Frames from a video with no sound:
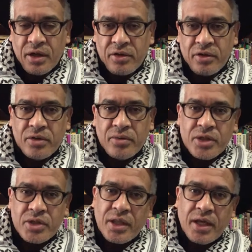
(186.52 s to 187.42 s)
through
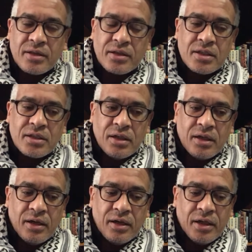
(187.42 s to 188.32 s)
which that
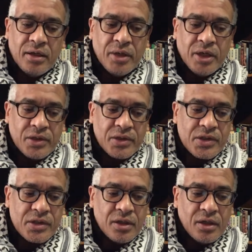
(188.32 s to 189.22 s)

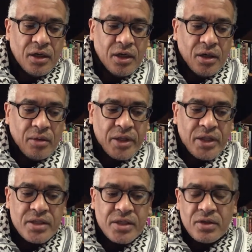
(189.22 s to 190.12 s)
emerged. But
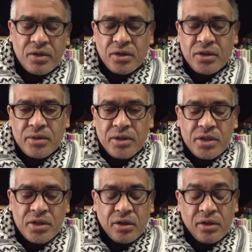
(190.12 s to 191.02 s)
this is not to
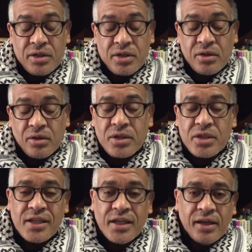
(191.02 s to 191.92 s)

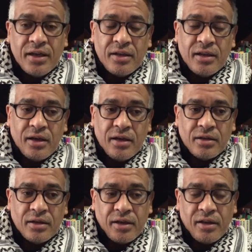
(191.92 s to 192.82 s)
say,
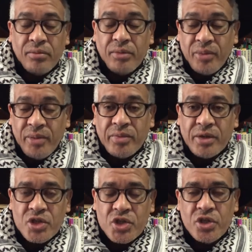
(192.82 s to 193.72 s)
and I think many people
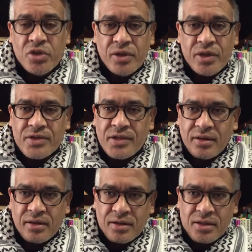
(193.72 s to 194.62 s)
assume this, that
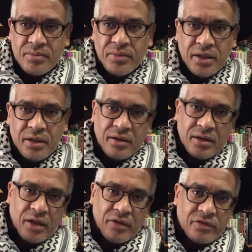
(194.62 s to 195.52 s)
simply
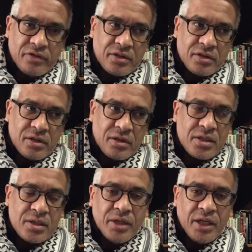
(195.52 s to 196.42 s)

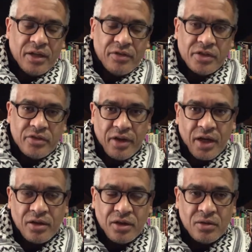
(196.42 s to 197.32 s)
left a
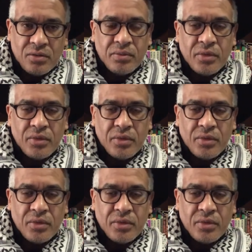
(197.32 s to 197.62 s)
vacuum,